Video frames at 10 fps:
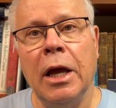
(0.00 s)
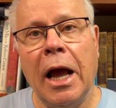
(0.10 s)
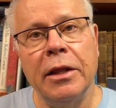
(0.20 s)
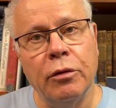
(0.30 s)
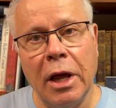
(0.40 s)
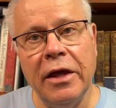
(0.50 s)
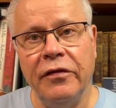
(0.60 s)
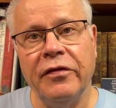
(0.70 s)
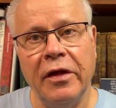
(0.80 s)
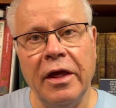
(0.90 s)
Adonai
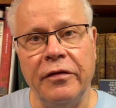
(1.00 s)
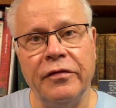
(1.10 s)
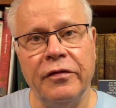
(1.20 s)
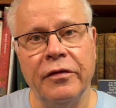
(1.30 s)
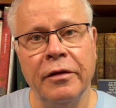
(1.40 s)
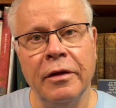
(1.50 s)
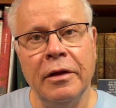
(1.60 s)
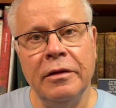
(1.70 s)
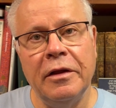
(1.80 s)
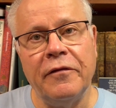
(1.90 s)
says
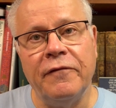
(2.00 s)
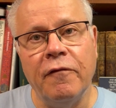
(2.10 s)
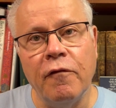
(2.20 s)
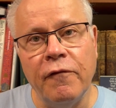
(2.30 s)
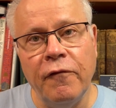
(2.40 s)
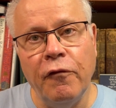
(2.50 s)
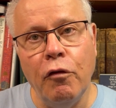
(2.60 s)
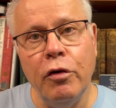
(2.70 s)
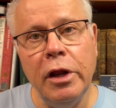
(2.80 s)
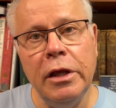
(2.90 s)
that for
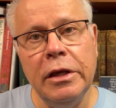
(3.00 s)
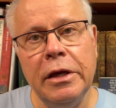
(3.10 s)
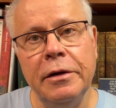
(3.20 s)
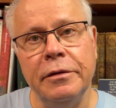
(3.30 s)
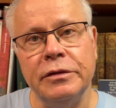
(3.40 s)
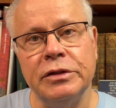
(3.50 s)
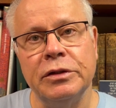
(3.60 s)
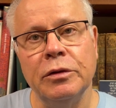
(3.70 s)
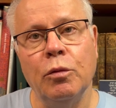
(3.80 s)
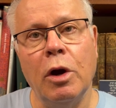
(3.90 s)
40 years,
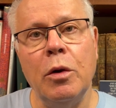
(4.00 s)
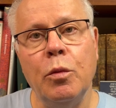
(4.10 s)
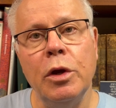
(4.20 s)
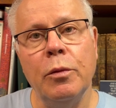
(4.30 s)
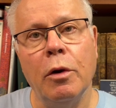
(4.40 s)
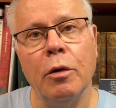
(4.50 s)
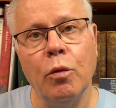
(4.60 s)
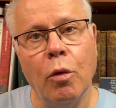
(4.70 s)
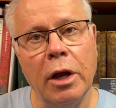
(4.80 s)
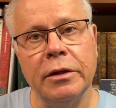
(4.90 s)
while we were
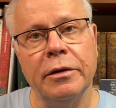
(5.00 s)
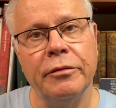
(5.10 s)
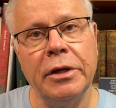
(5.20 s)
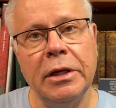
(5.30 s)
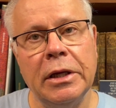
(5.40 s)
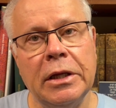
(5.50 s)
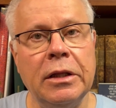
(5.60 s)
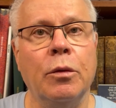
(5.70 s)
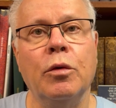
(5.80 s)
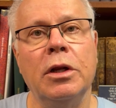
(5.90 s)
wandering in
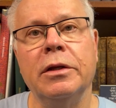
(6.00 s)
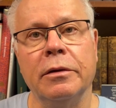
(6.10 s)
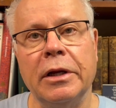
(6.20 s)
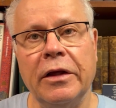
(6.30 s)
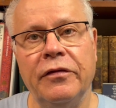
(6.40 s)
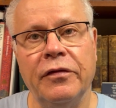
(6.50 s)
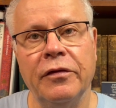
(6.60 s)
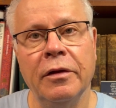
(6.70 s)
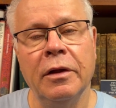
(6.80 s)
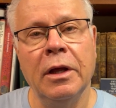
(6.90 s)
the wilderness,
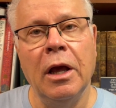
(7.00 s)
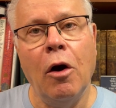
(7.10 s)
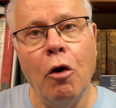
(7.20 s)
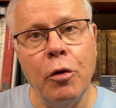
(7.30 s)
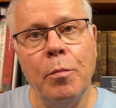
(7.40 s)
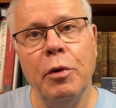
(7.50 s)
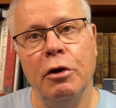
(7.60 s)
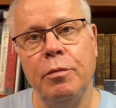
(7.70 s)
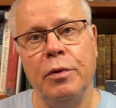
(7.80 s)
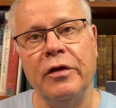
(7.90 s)
on
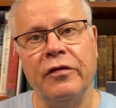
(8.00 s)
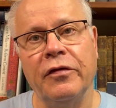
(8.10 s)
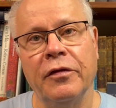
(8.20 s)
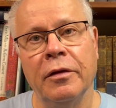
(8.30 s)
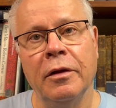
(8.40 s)
purpose,